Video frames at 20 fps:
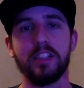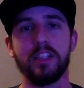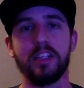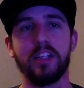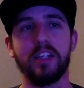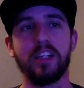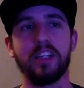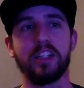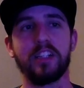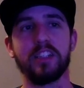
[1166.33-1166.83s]

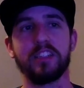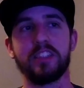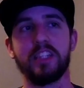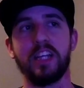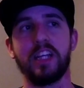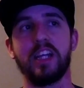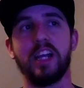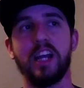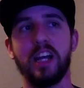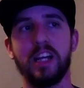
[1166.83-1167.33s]
because they
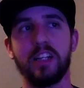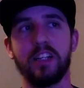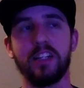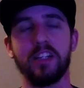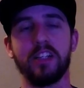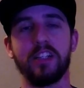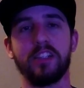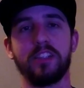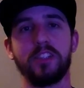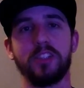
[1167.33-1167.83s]
kind
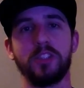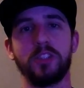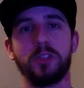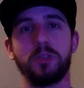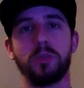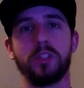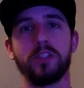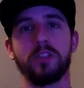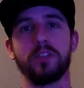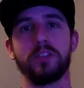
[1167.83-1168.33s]
of
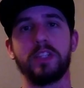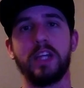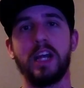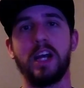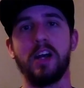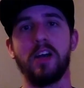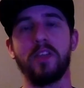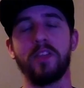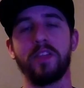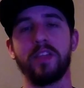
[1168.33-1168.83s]
dwindled
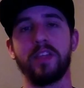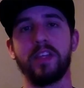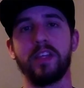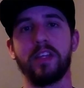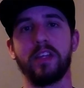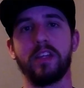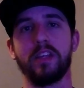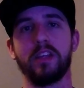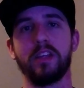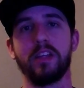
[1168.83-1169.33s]
down
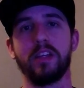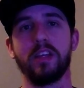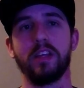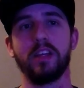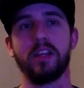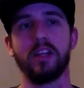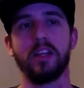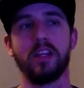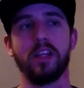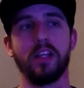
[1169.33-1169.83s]

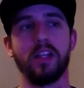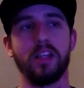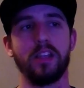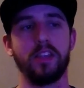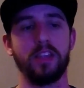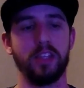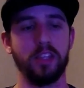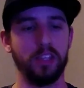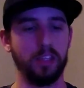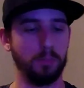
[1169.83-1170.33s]

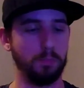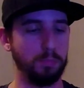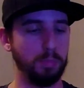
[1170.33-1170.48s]
the